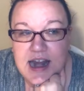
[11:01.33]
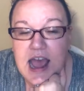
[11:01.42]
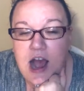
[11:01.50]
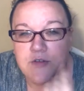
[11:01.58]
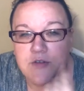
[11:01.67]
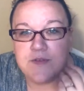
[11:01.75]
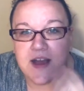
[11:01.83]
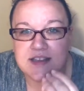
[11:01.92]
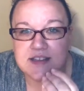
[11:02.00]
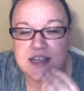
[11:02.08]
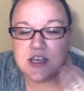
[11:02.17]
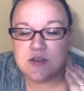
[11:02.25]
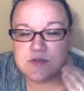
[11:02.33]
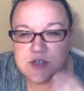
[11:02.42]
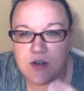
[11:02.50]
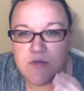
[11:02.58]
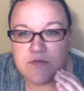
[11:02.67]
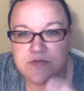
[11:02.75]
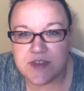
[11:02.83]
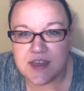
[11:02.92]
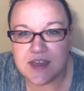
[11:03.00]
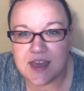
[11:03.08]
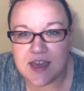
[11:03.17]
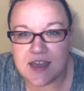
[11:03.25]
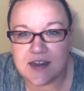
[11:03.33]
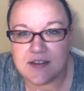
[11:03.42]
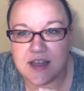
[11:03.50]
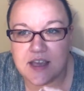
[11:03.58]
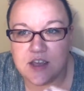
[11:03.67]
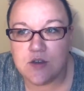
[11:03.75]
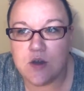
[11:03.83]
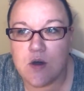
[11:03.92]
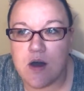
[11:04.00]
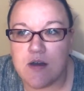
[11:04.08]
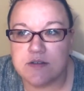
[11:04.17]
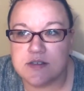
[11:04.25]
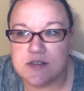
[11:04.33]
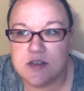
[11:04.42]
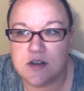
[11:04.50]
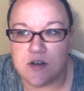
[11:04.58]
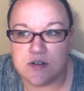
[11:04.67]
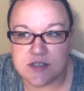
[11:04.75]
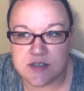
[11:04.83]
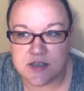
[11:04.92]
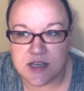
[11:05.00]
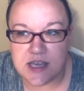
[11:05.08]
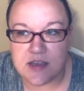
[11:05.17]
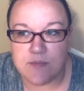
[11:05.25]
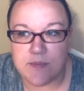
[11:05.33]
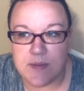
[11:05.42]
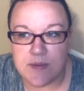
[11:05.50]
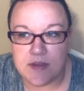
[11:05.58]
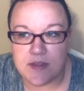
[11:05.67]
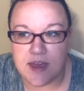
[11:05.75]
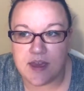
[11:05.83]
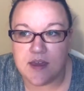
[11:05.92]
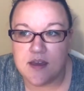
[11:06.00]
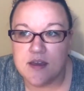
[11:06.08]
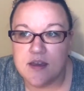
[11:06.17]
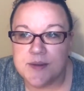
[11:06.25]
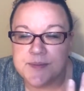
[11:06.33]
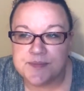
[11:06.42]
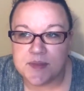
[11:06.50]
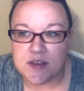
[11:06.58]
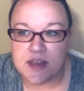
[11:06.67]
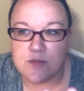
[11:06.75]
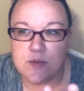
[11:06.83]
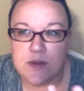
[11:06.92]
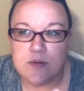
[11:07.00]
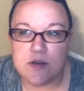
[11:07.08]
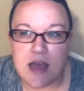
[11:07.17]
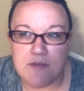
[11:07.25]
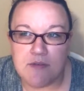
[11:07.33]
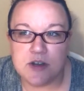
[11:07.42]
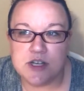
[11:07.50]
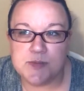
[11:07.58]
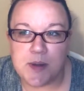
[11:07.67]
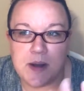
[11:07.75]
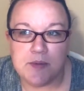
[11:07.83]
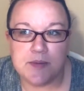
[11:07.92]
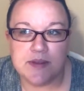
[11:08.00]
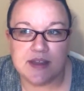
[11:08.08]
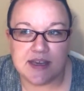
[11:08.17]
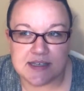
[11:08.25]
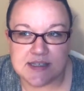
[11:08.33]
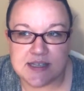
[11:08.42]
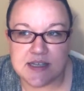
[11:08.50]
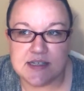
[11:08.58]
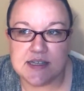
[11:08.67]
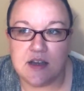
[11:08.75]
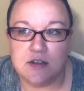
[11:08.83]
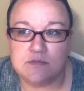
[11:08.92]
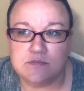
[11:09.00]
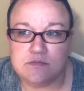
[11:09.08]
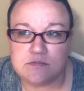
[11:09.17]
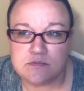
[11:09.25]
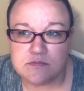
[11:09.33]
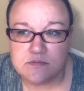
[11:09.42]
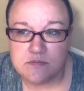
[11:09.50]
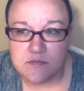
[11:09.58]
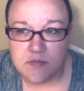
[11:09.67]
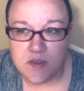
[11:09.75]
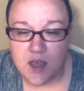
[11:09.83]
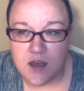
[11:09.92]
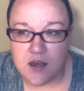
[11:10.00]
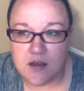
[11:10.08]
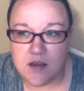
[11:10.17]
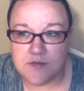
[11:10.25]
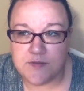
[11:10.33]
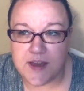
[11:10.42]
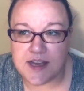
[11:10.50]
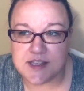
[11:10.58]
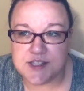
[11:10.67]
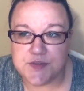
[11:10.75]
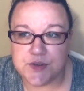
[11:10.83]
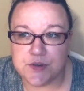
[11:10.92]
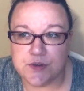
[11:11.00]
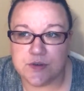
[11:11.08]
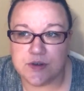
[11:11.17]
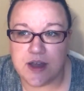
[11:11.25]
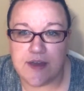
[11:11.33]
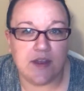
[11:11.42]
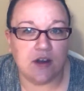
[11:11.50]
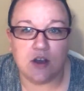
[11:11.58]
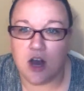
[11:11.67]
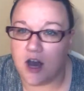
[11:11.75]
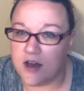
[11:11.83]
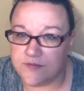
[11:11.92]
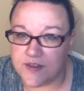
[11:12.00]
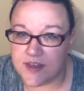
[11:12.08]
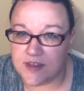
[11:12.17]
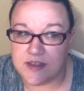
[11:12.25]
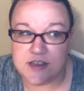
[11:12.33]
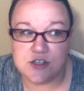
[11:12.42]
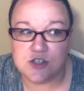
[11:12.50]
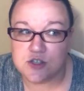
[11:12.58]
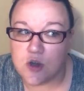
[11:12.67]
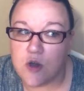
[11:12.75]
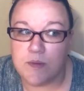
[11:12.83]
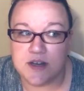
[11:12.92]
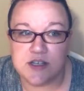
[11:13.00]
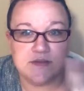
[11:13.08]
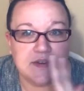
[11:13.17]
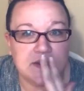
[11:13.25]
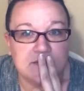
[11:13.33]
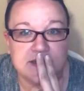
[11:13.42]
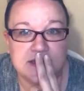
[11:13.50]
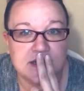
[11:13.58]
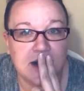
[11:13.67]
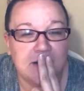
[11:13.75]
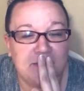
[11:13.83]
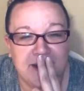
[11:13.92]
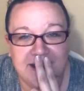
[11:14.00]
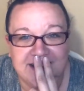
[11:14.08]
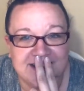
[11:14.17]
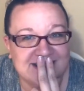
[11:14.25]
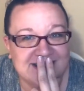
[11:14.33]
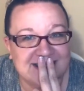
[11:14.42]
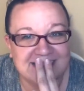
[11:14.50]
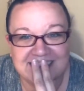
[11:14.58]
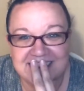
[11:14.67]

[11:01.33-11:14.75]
and how fast, like, you don't think it, like, you go out, you know, to eat maybe like we would average probably like a sit down, a fast food, and then coffee. Like, so much of it was Starbucks.